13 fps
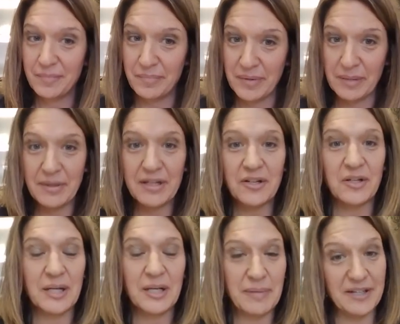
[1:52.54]
be bigger
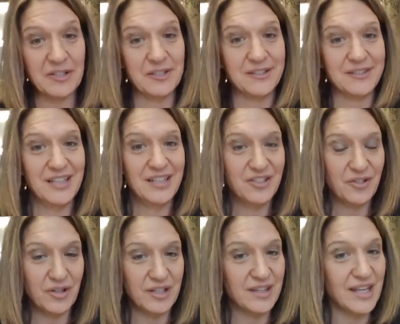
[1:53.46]
and better so
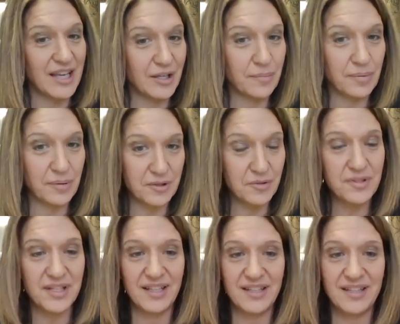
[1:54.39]
that they could produce
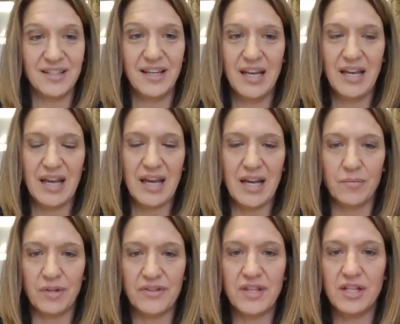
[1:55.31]
it. And
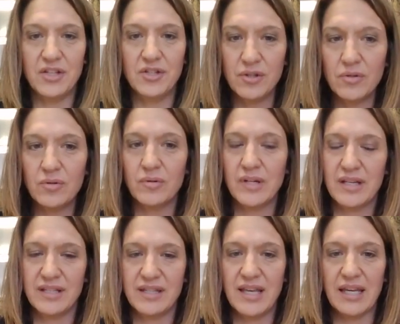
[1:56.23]
what they do
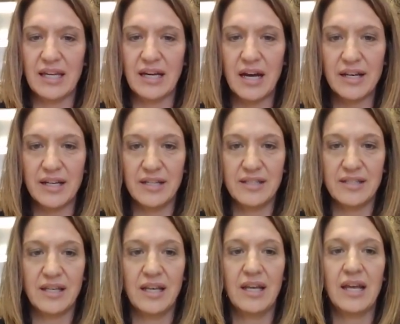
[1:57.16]
is they cut it
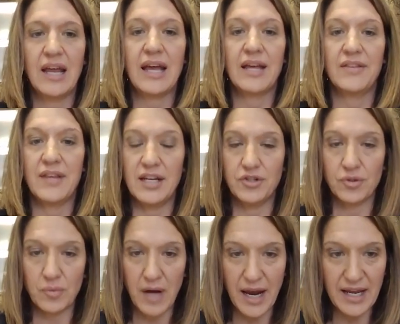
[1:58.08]
and they
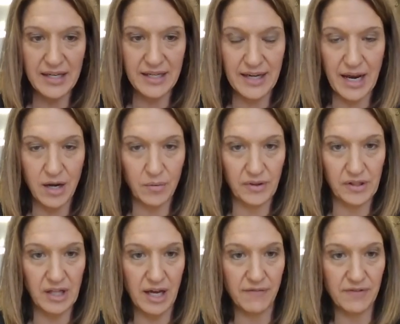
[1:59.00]
dry it now with
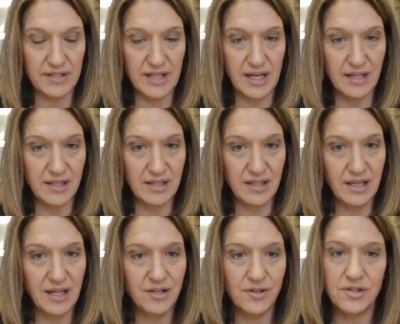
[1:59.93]
glyphosate.
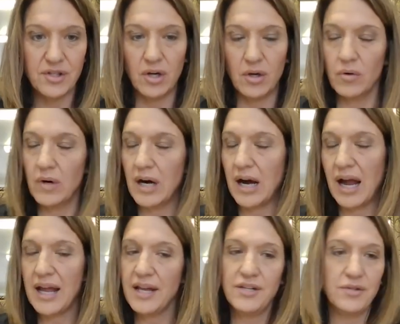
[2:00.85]
So
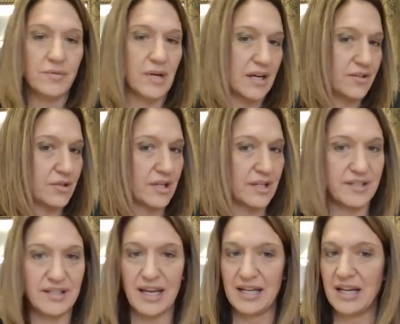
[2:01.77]
I do not trust
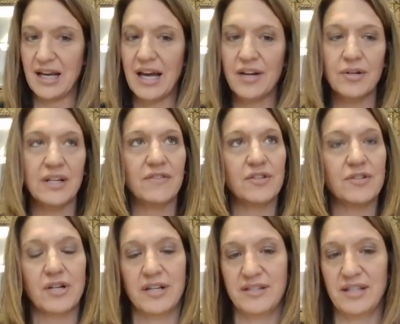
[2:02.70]
any, I don't even
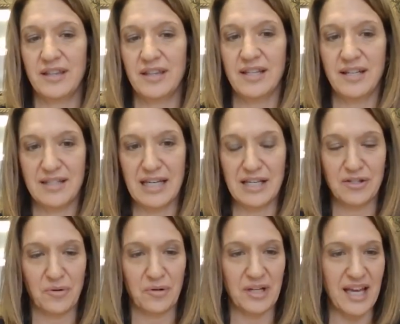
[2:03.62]
trust it that it says
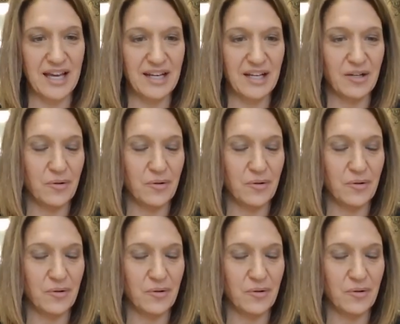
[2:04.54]
organic